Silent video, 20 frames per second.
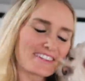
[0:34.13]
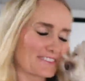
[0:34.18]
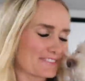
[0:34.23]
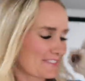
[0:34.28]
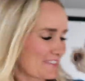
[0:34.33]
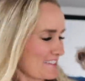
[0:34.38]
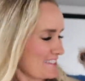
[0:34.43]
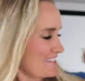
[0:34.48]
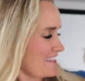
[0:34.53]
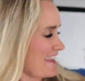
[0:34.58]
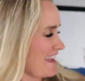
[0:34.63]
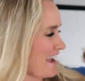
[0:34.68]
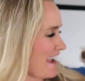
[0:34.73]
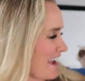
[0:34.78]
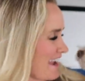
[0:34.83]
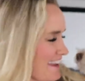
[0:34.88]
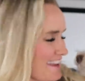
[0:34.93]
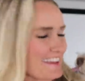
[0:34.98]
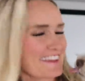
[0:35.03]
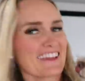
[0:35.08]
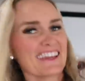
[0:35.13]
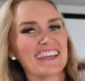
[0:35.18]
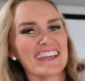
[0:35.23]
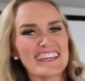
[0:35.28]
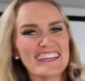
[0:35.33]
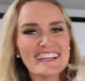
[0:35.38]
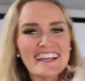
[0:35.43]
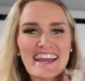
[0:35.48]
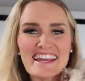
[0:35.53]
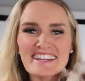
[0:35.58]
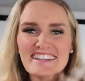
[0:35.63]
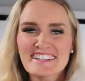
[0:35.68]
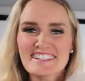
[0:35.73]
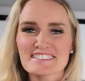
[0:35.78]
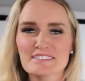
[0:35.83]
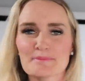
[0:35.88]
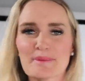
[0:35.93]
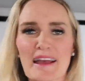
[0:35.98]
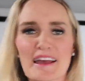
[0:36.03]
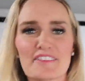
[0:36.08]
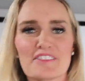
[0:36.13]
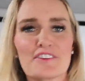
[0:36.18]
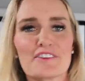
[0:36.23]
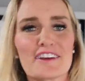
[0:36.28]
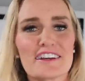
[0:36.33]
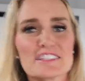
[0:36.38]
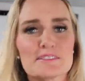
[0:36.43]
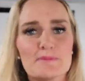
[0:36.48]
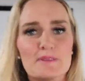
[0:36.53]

You wanna say hi? He kinda needs a bath, you guys,